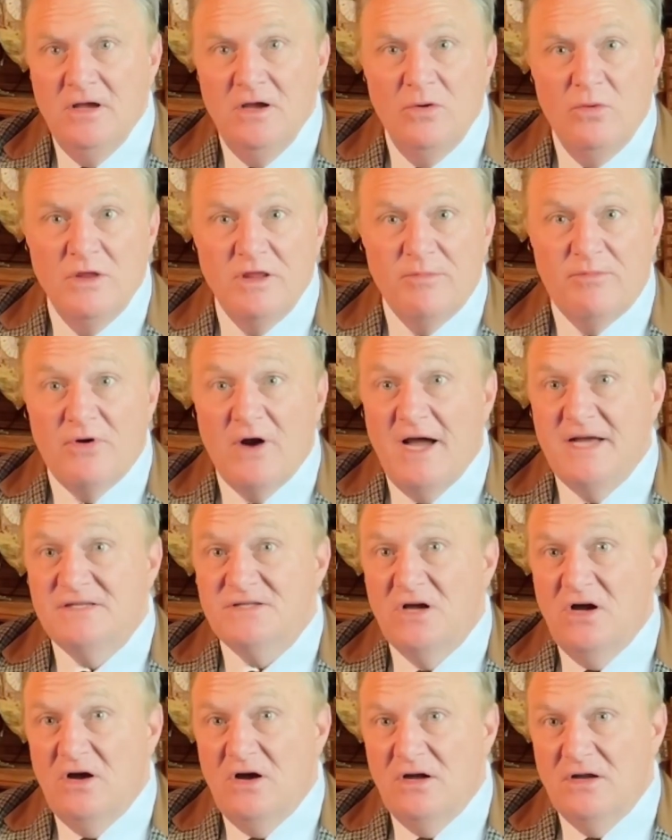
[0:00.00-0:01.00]
When the price
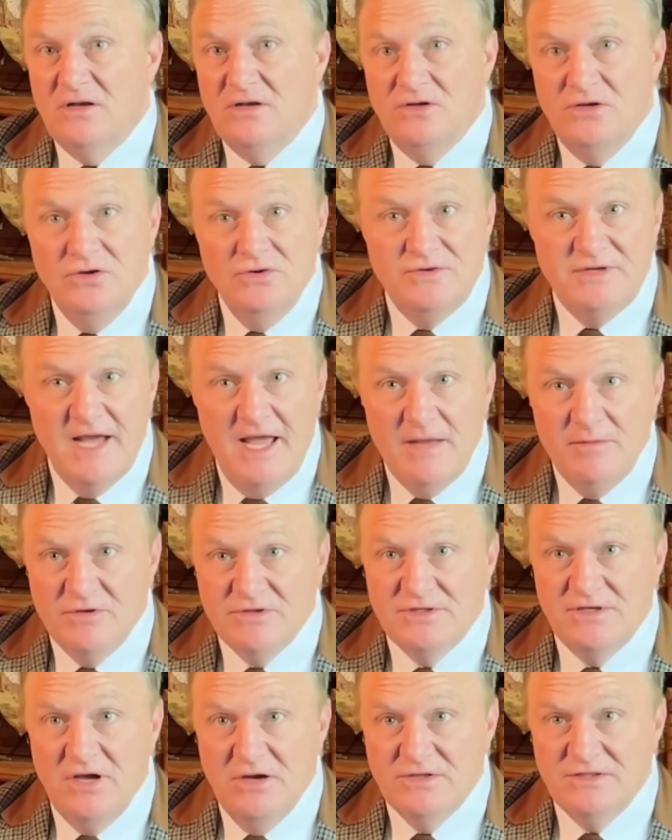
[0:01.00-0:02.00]
on new
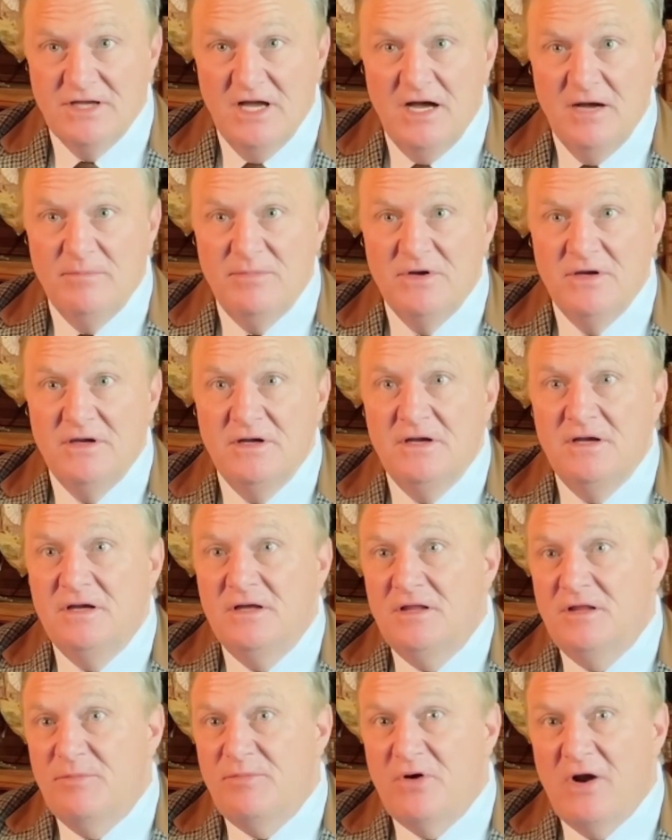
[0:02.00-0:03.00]
tables goes up,
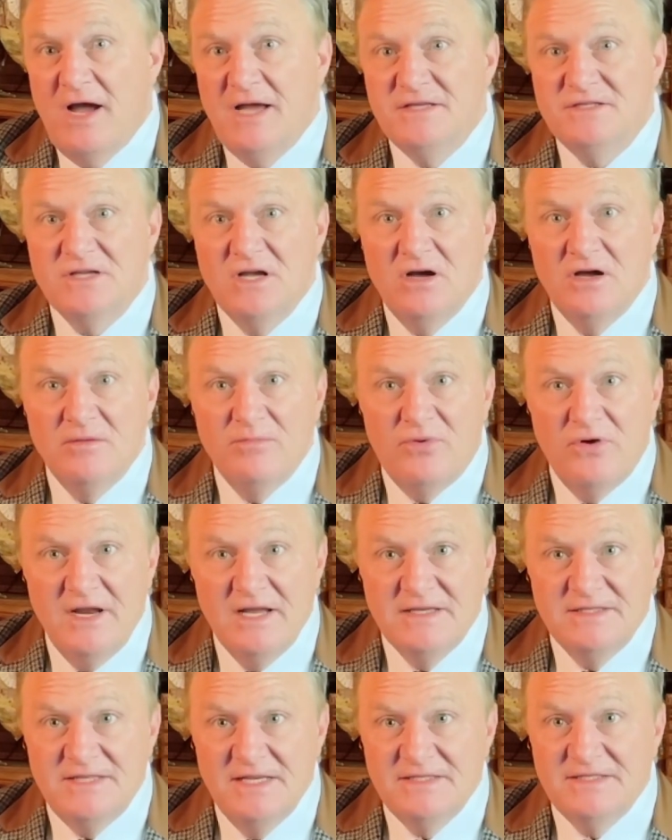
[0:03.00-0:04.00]
the price on
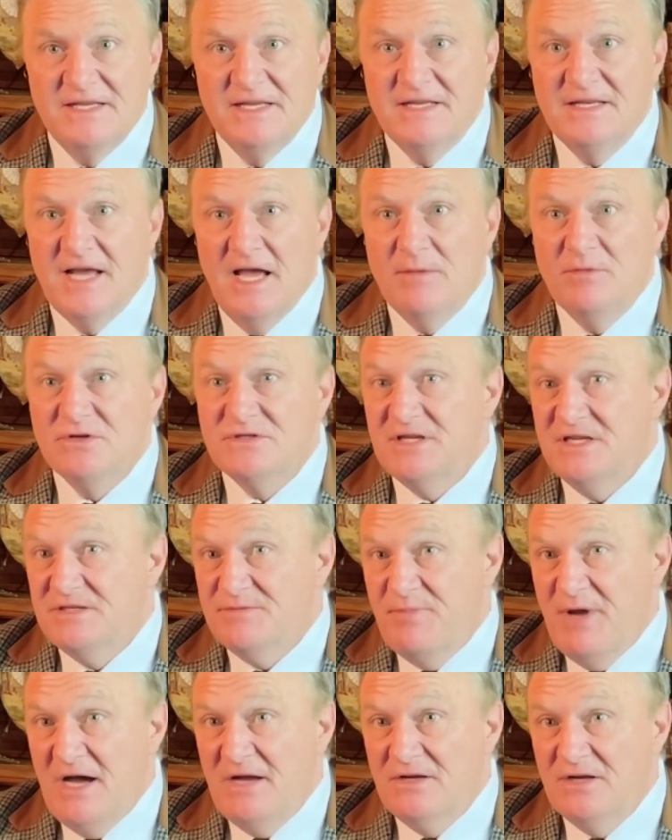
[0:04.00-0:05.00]
pre-existing tables is
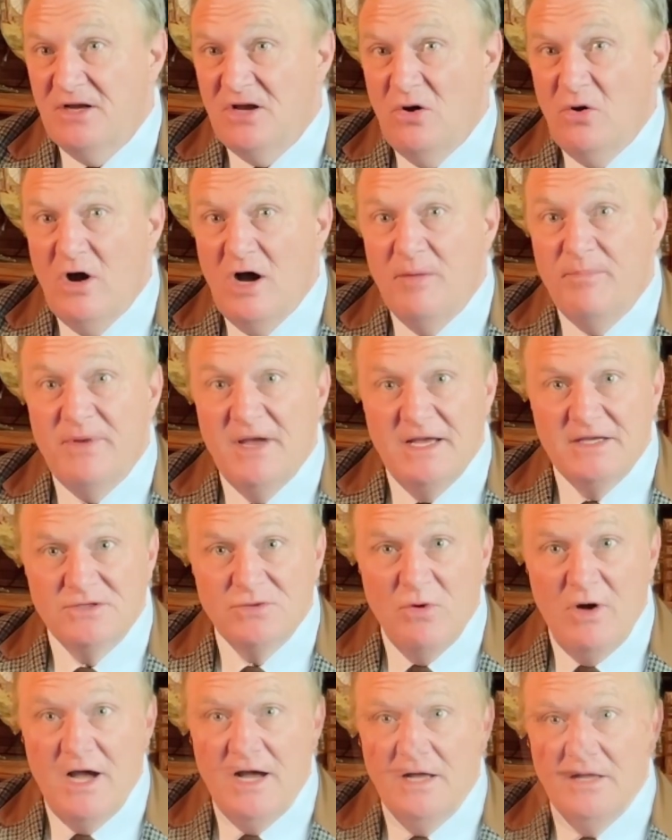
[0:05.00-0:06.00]
bound to go up as
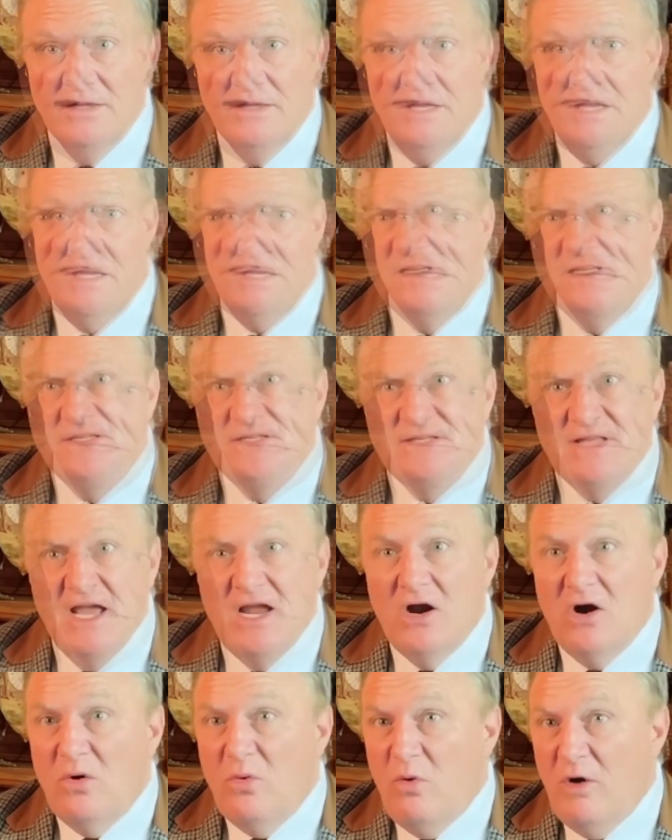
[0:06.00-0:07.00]
well, since they
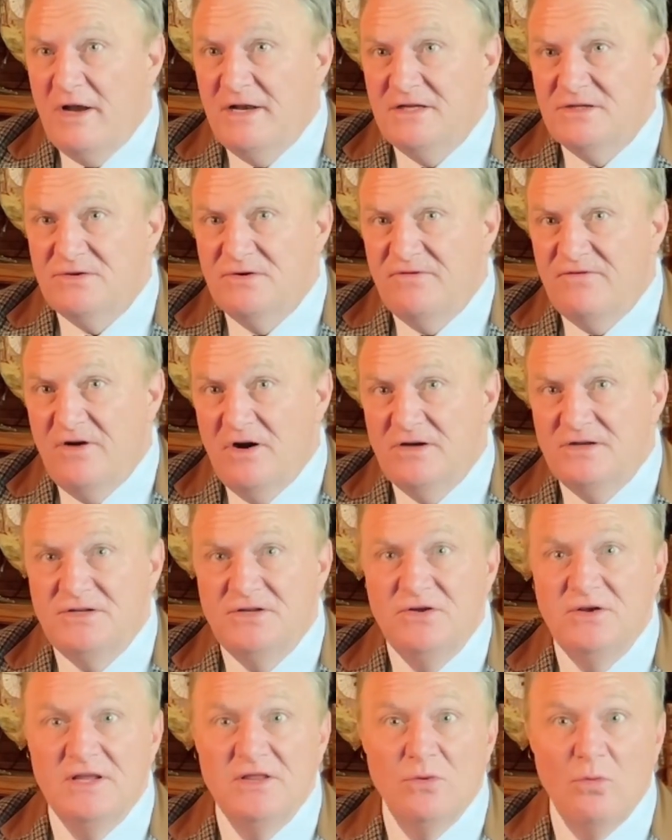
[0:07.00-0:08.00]
are what is referred
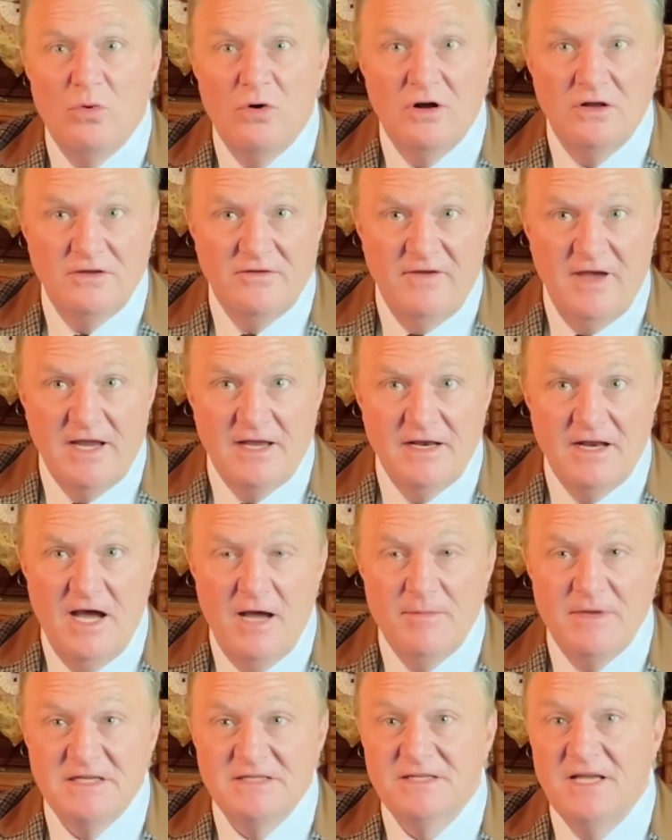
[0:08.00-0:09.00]
to in the world of
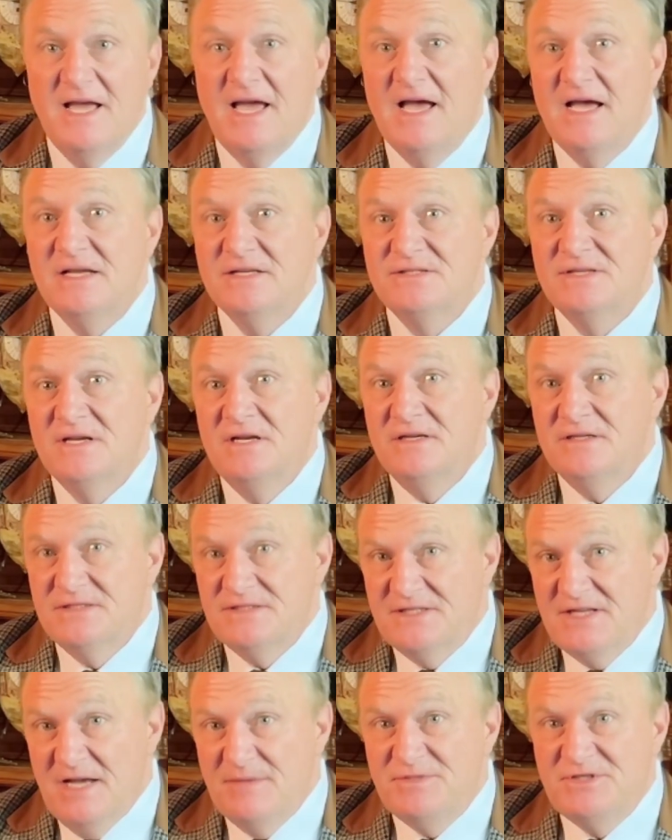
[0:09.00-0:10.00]
economics as
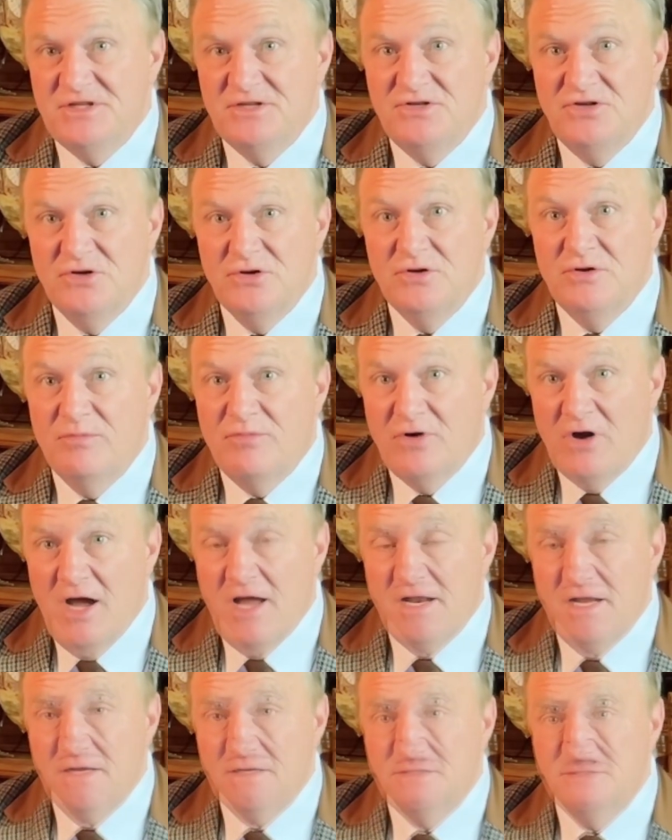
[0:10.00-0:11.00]
substitute
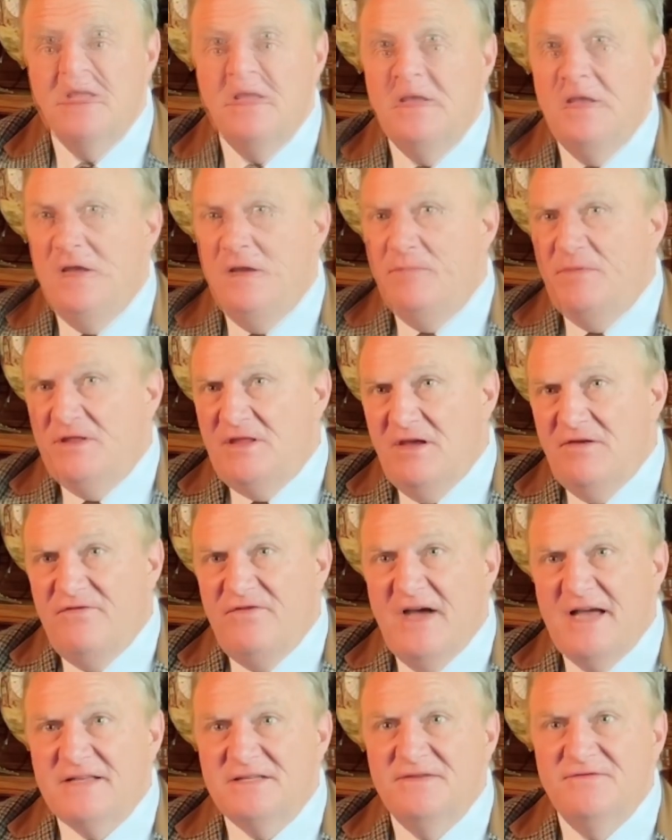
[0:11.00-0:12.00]
products. But the
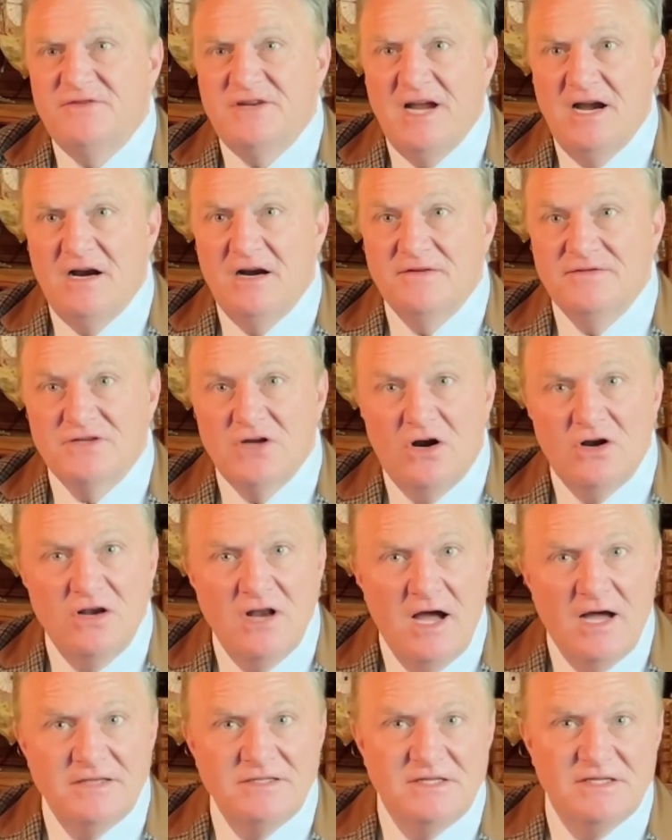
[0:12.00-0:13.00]
effects of tariffs are
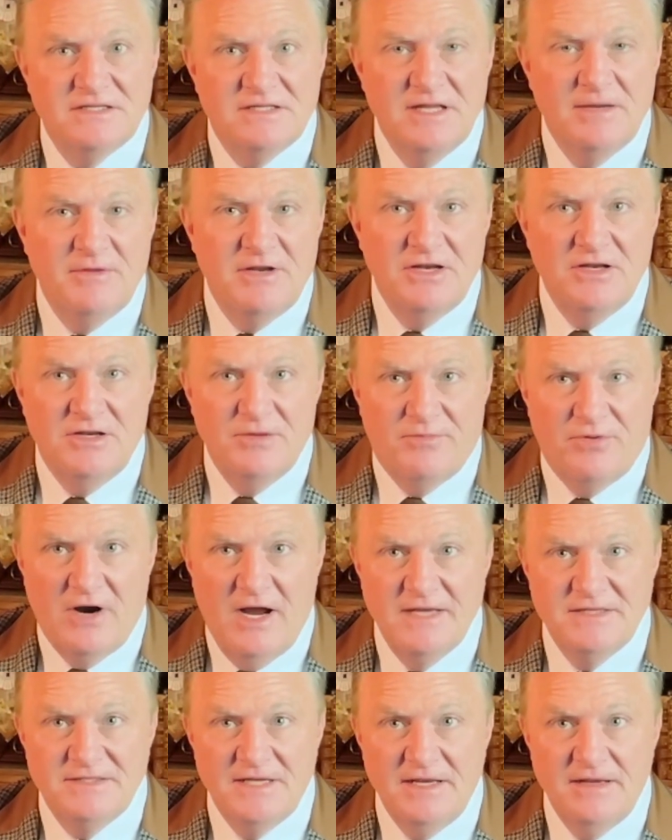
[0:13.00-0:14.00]
not just limited to
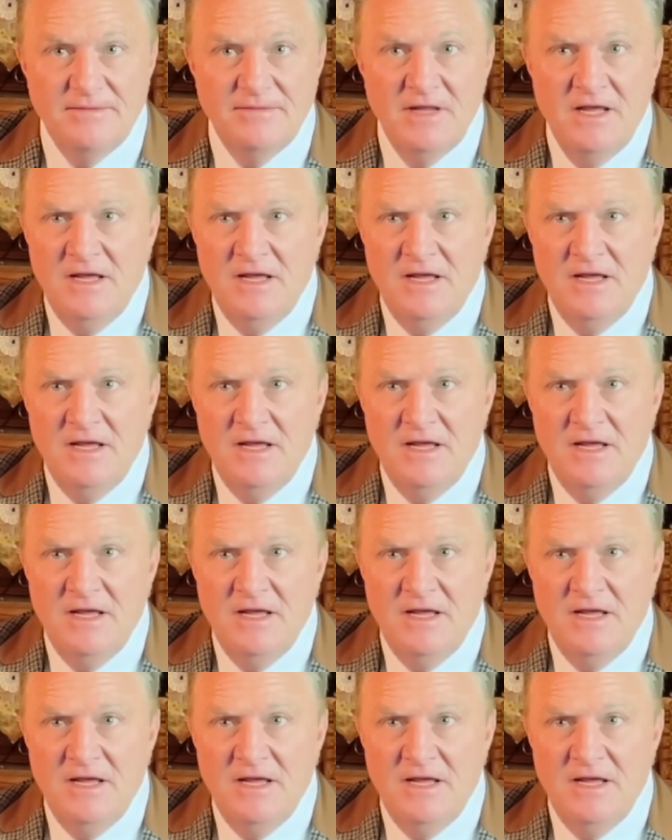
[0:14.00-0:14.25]
pricing.